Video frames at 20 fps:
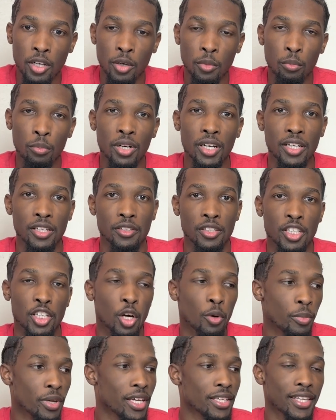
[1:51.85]
But,
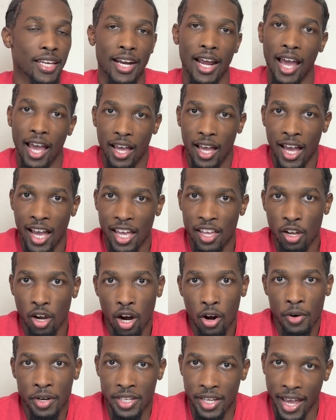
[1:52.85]
being that I
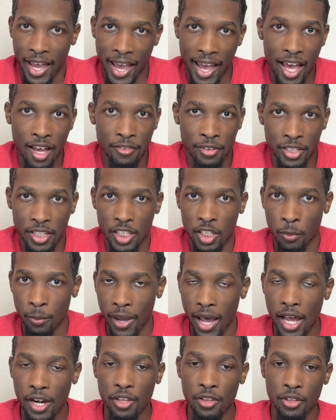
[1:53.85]
already have a good
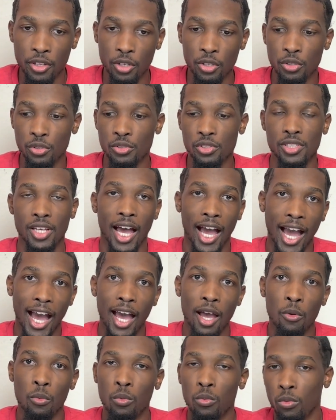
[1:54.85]
amount of those, I
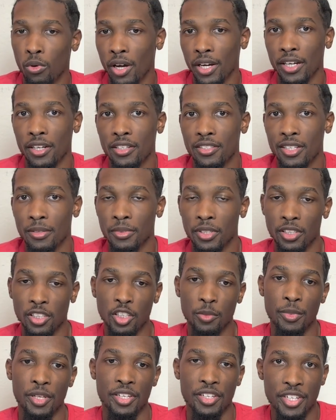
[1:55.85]
wanted something a little
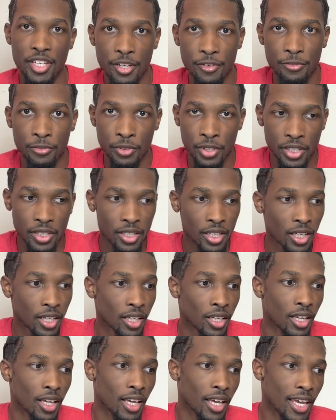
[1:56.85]
bit different.
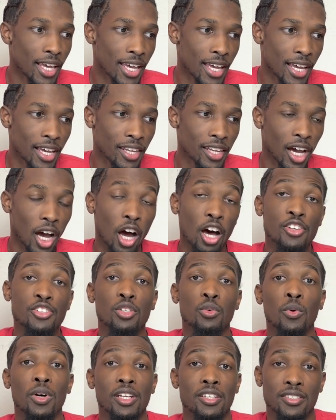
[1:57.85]
And I also
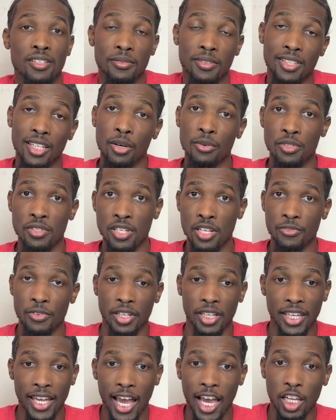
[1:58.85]
wanted something that was a different
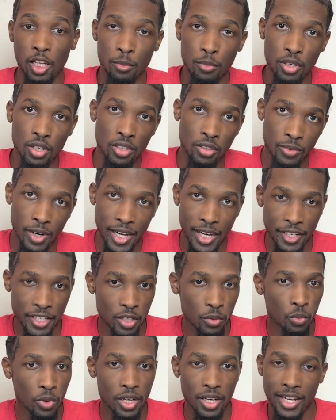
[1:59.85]
caliber, right? I
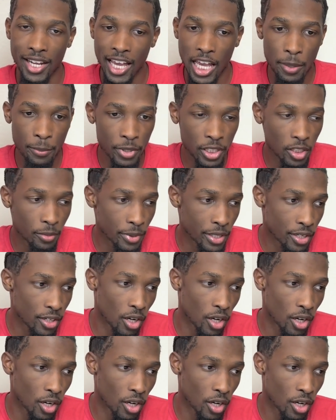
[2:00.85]
didn't want a 9mm.